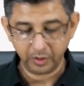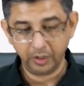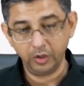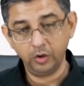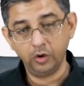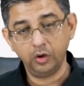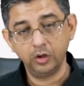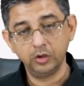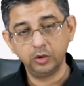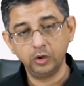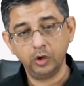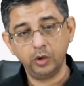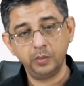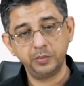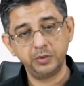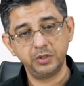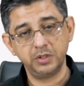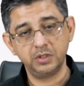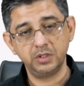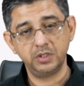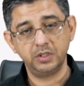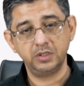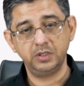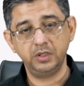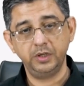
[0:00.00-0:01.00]
In all the
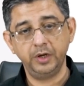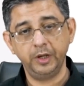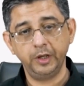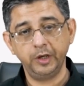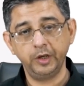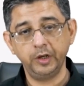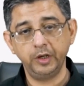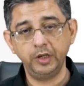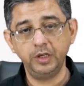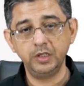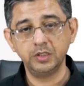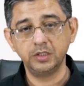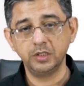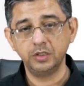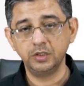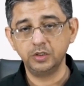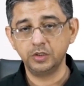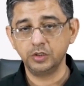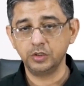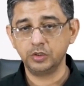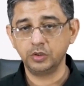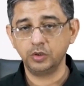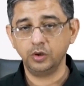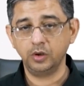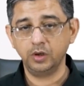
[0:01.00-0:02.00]
options, there's a decrease in
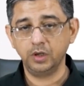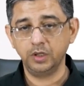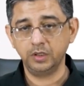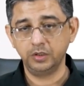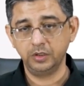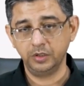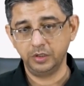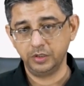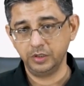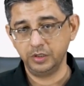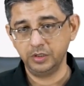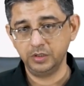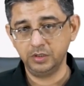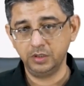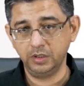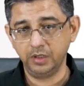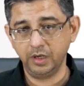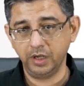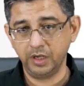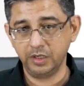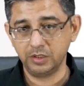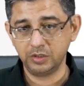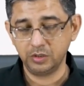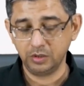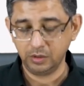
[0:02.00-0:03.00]
systolic, decrease in
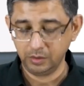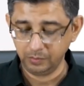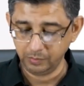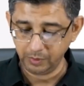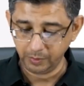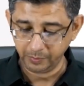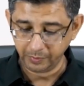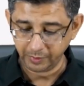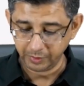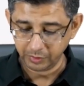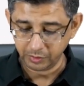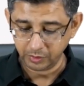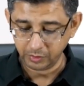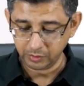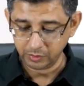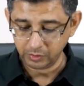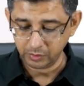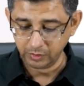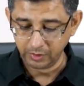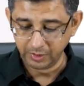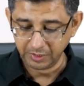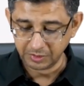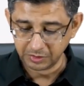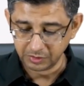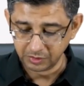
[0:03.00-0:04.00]
diastolic blood pressure. So
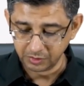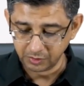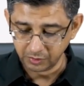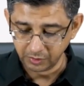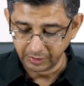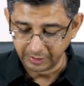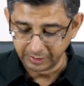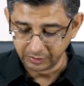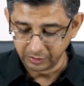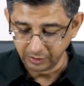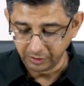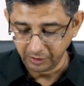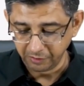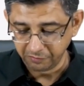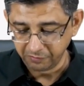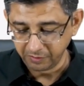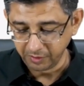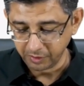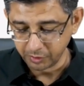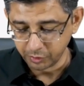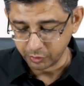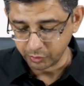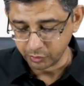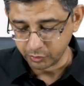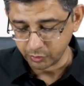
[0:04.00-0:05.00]
let's just get the
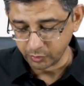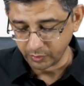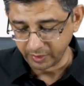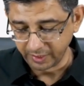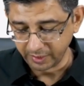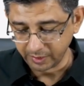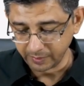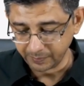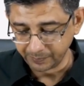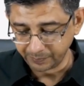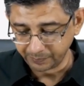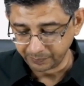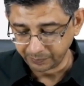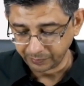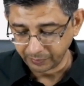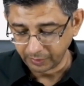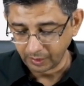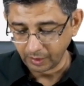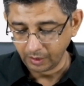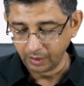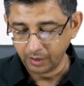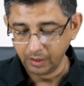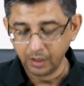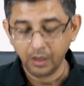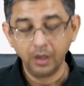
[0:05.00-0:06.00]
definitions right.
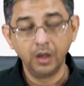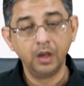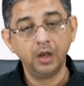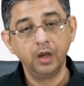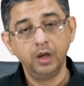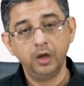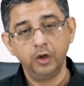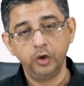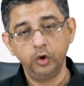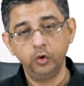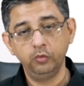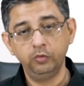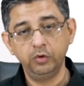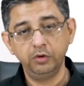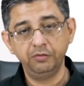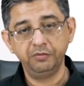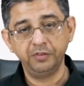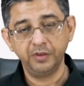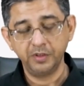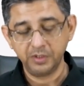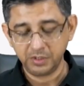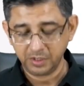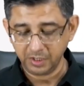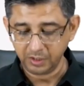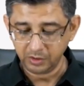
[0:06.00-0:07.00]
You would
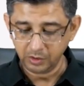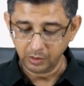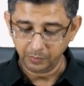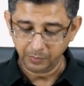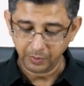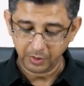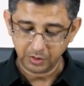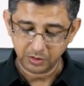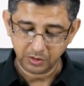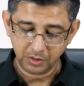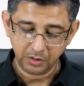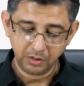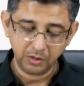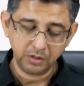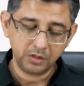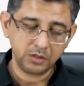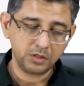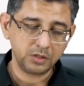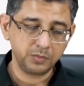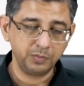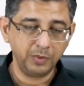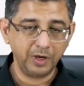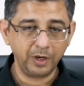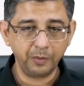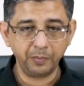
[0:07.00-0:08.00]
first take the
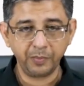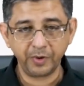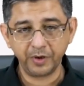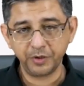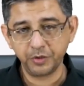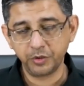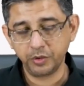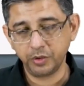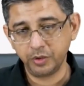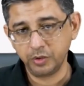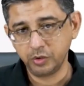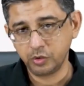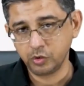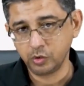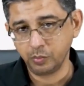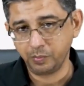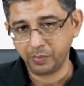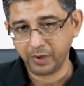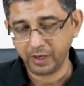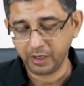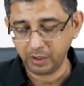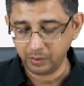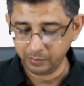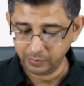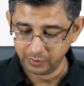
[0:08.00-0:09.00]
patient's blood pressure in
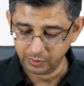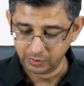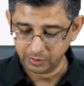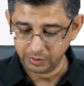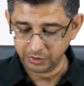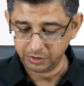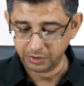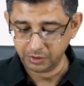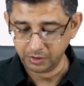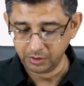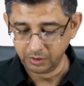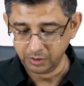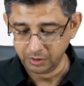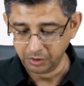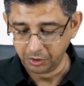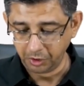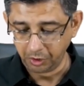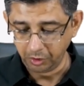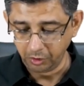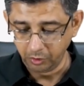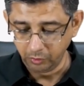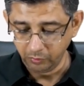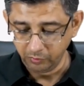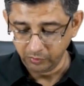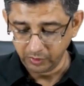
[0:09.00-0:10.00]
supine position,
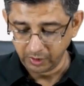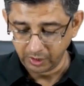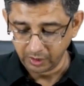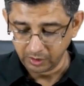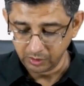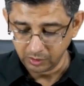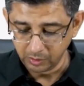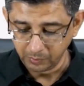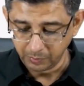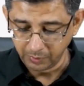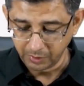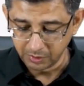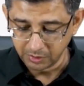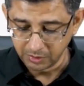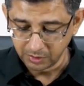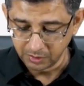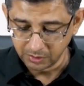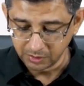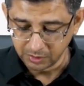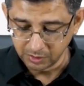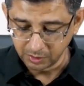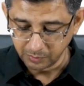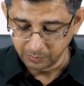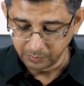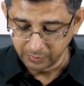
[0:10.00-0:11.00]
then you would tell the patient,
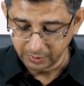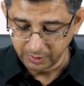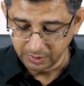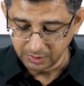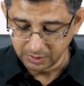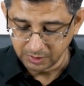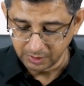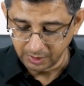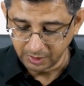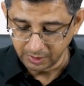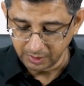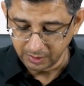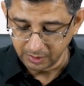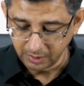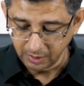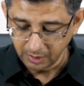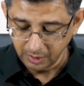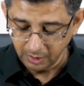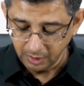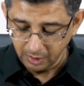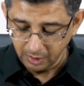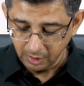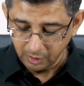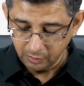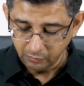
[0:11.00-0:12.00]
sir, please stand.
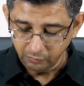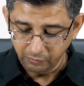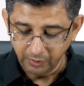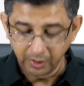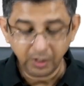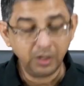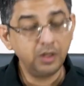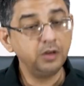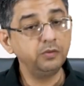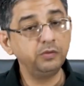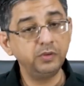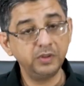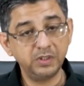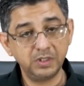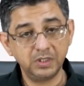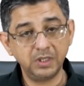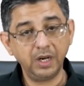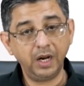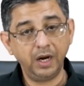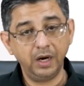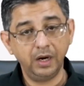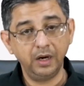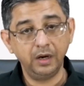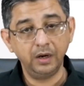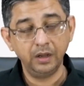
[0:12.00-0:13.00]
When he will
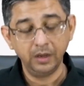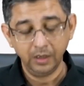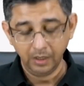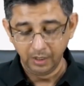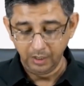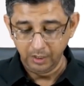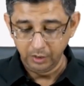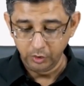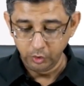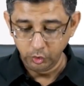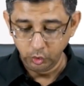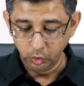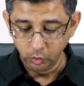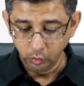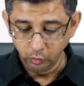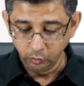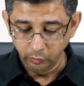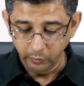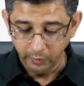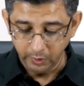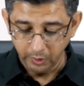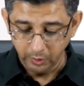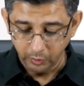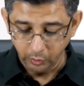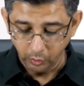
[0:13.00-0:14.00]
stand, you
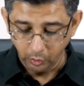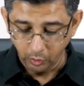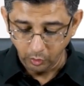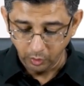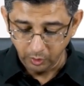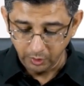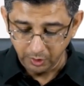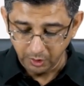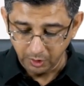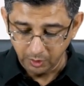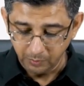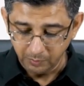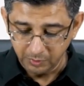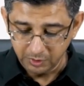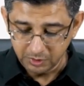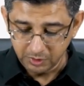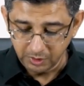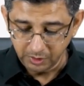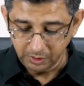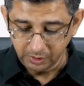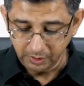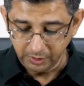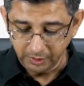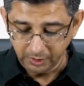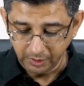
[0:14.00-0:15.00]
will not
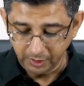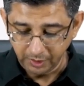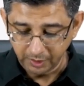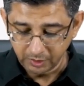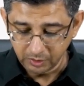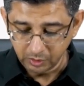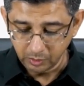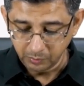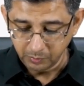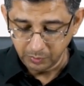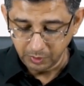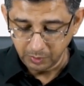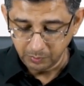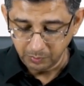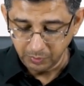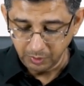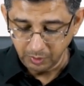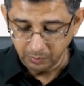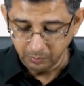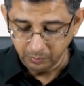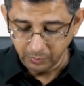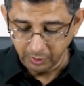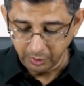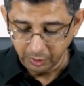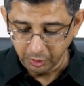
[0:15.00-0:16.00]
immediately take the
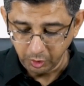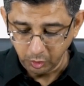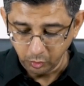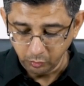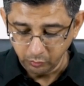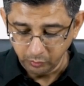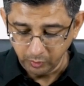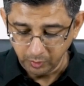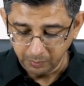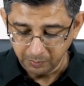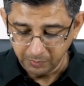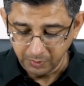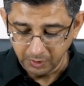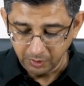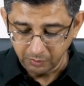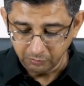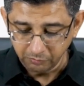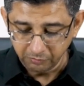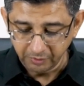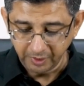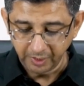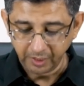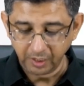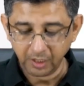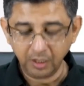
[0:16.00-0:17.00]
BP, but you would be
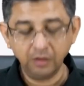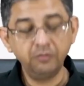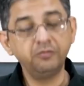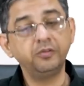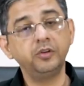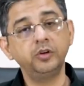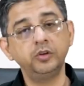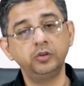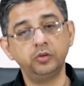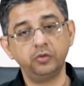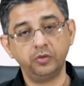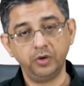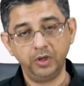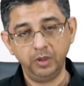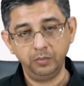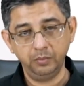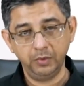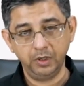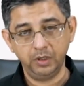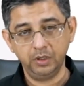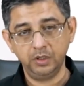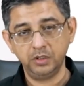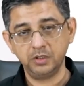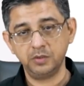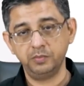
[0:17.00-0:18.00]
waiting for 3
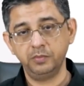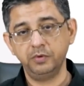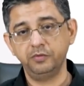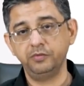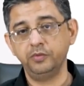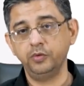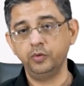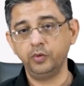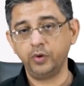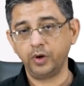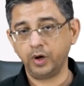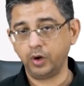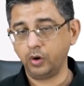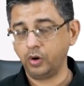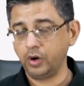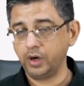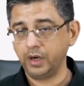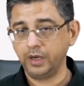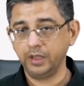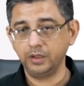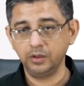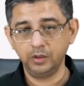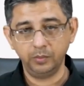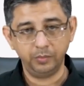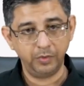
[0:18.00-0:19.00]
minutes before
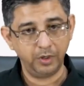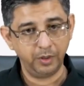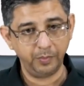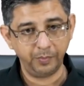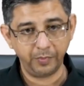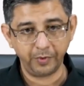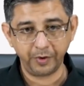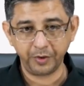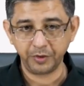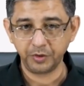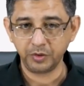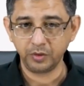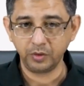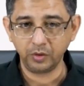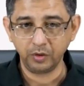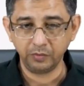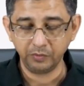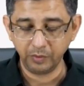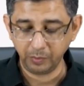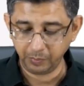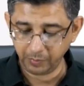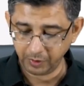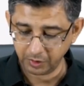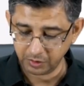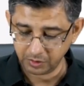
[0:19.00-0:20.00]
recording the blood pressure of
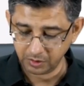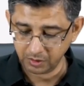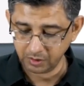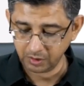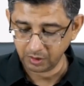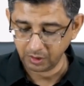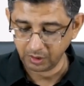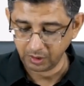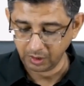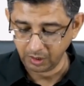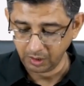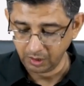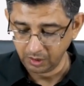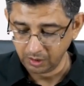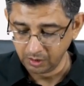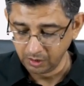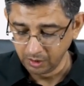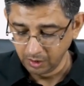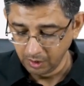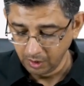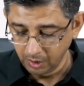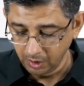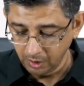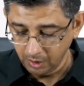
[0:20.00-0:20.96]
the patient again.